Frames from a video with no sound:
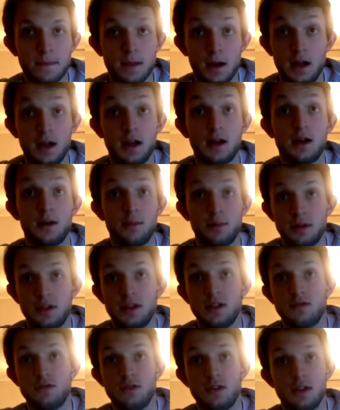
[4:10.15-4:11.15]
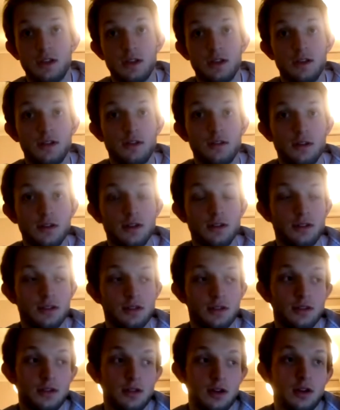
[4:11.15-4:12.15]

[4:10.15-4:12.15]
and a cup of tea is really good. I just